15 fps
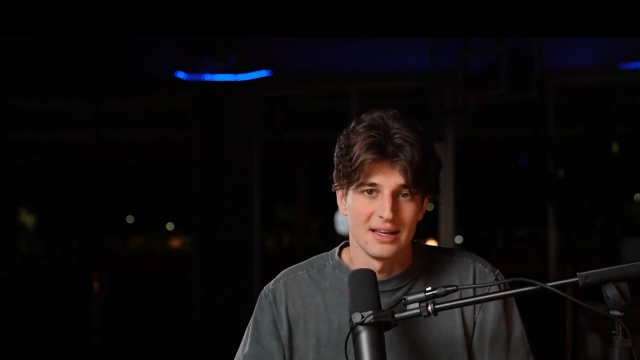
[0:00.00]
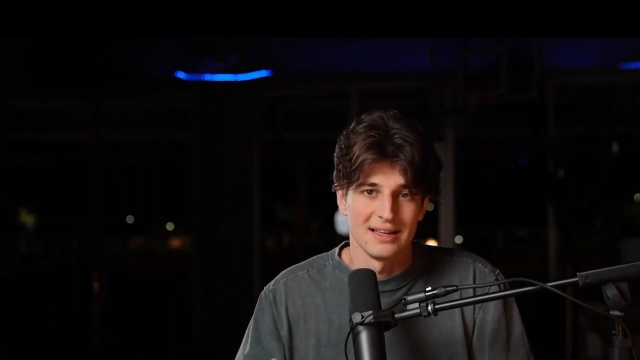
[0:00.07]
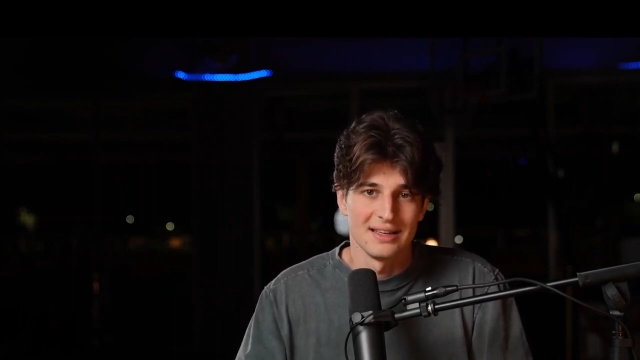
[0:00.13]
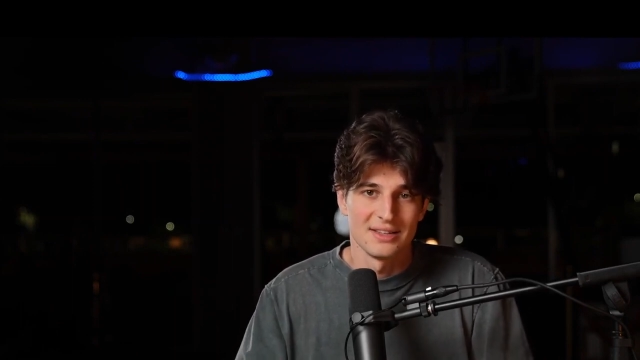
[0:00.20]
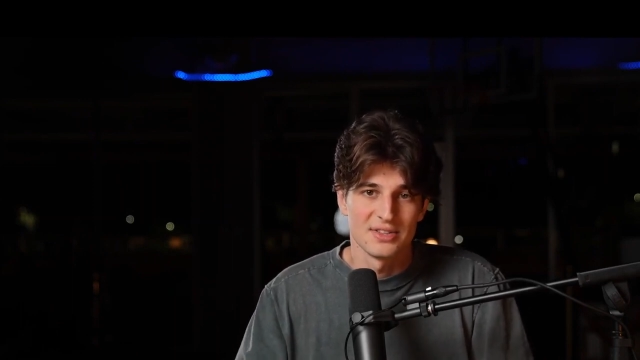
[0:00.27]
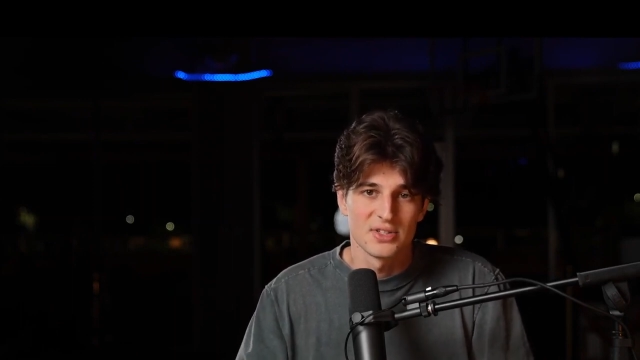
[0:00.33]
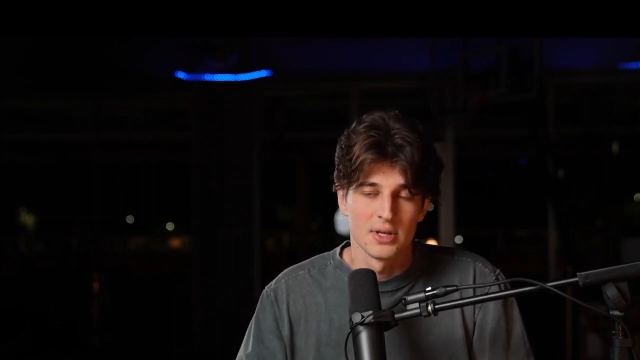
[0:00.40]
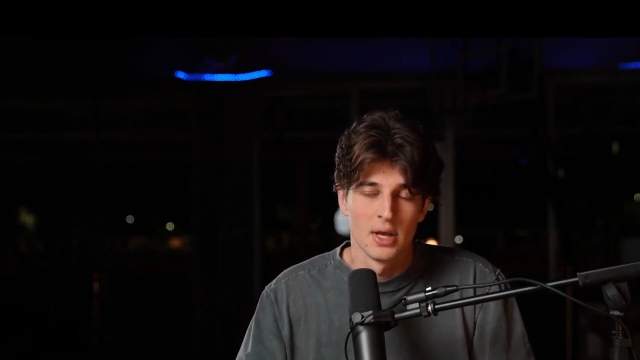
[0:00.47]

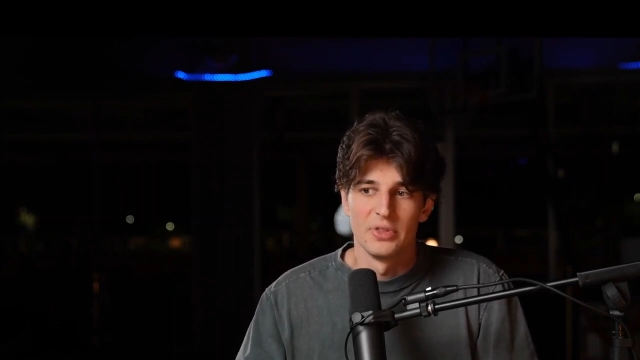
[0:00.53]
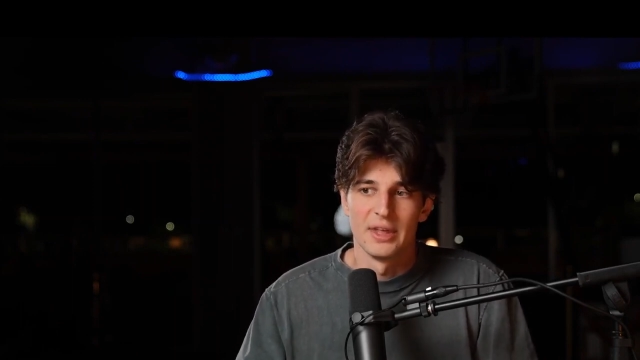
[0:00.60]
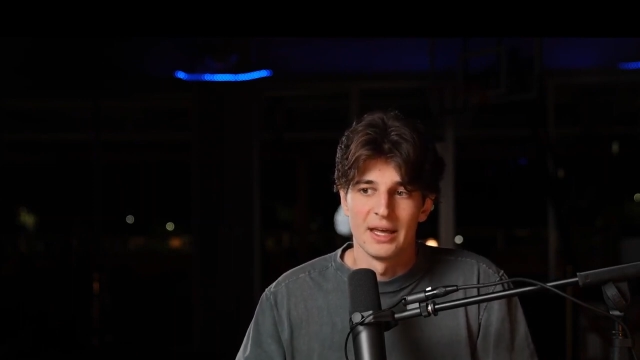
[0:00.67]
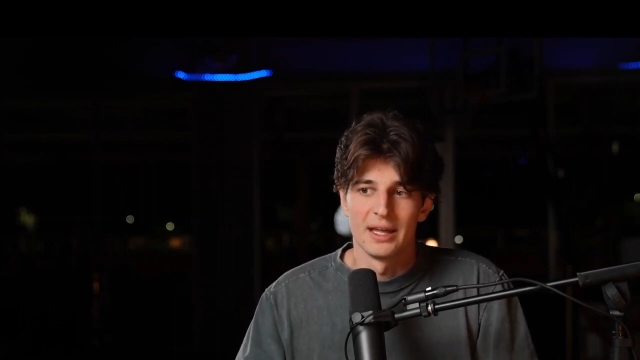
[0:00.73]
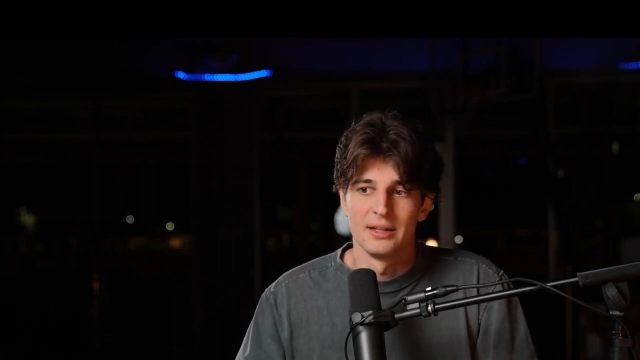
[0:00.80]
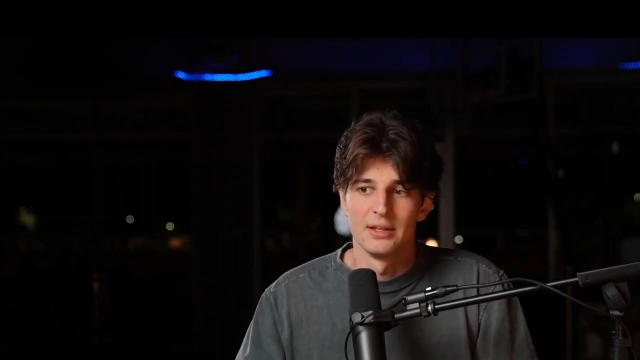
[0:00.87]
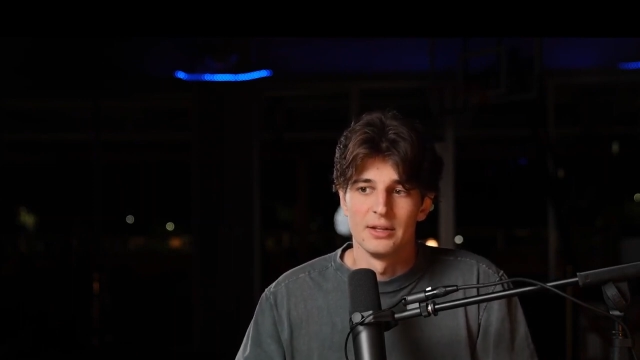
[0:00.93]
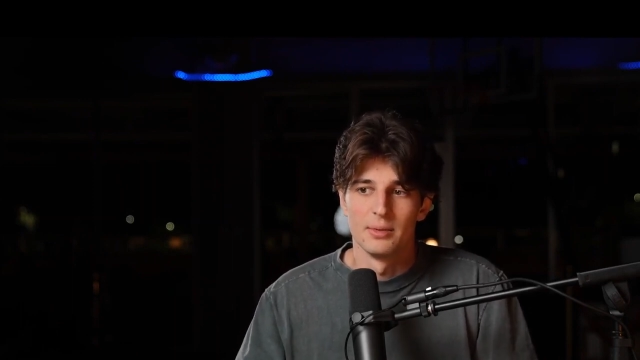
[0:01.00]
is,
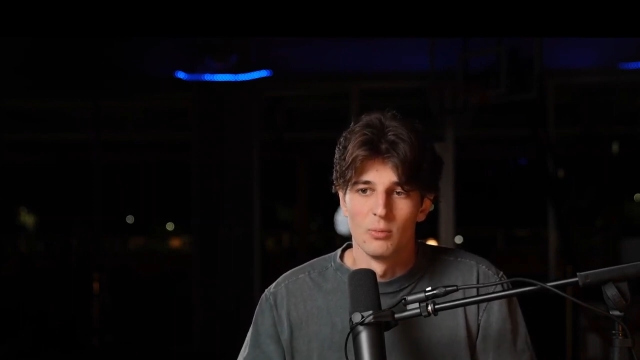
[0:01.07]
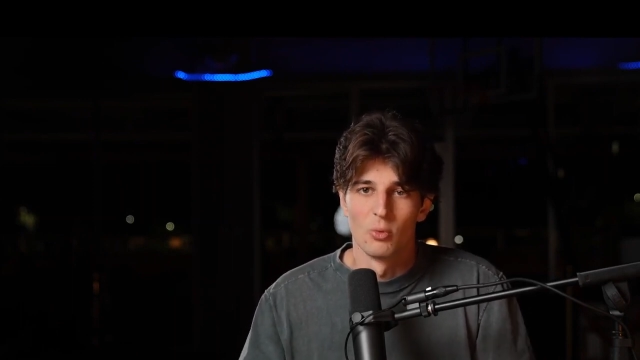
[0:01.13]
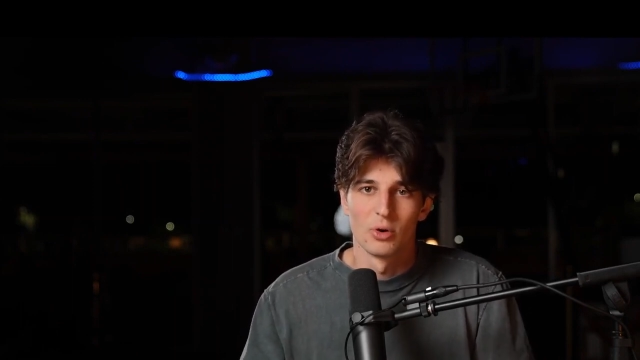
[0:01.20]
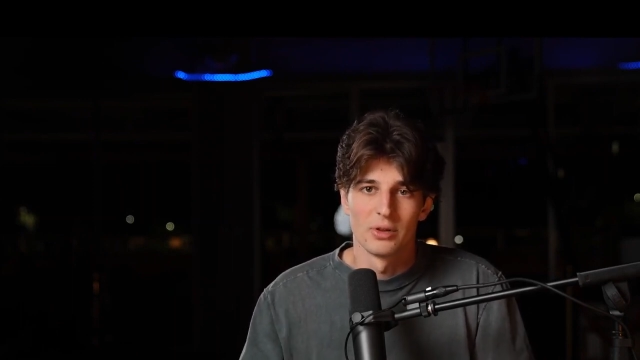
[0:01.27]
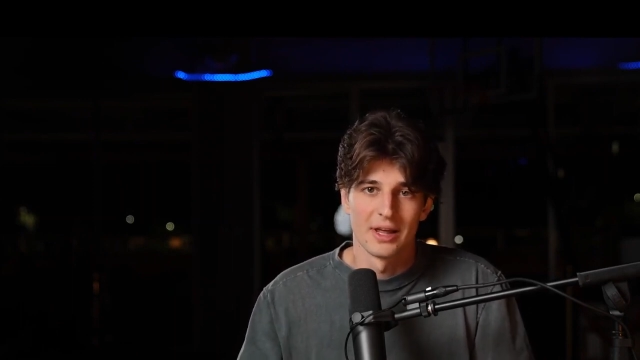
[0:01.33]
then the more